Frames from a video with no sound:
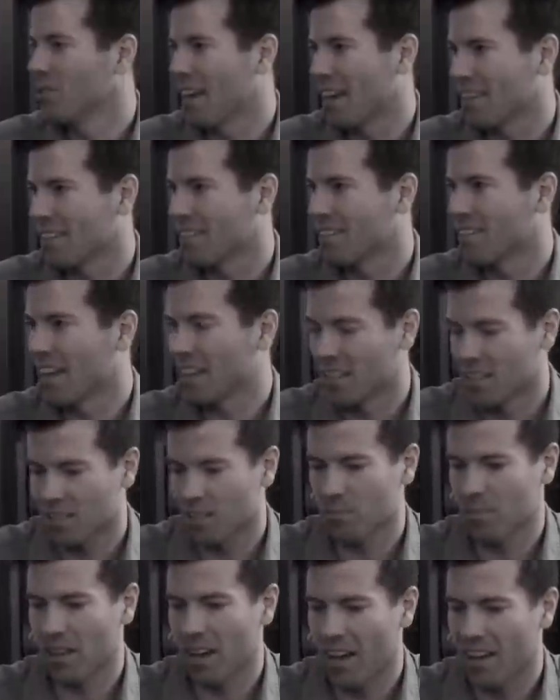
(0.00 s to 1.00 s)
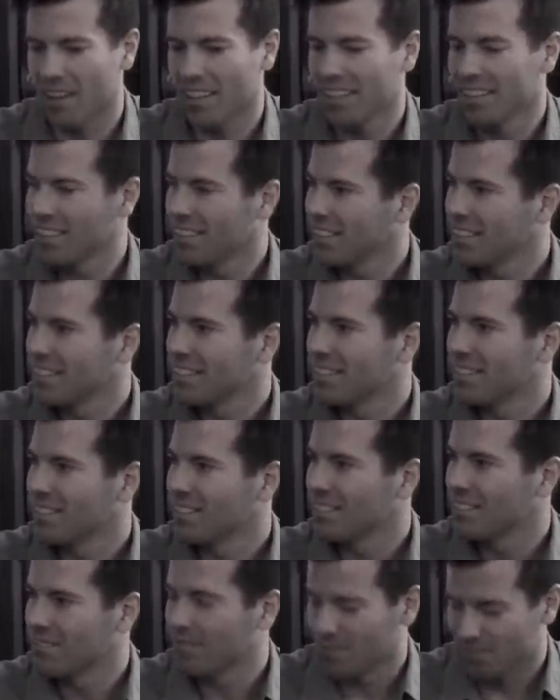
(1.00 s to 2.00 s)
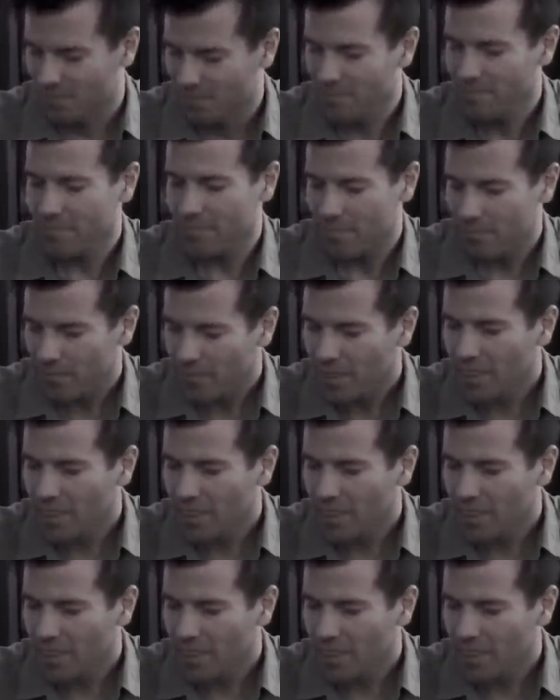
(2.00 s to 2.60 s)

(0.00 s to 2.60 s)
that... Oh, so if it engages somebody else, it doesn't.